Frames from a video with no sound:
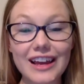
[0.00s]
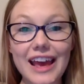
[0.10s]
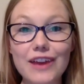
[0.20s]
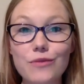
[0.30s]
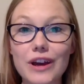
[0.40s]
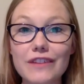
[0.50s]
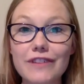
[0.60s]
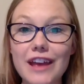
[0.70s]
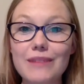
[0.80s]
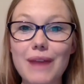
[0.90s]
a wife
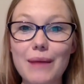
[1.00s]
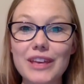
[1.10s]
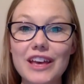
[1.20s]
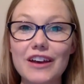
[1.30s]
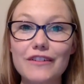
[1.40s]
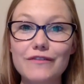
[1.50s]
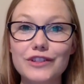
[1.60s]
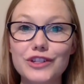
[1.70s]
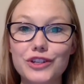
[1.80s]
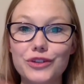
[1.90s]
and mommy of
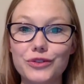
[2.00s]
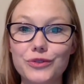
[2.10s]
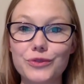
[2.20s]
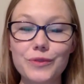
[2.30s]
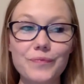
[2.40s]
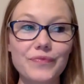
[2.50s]
two,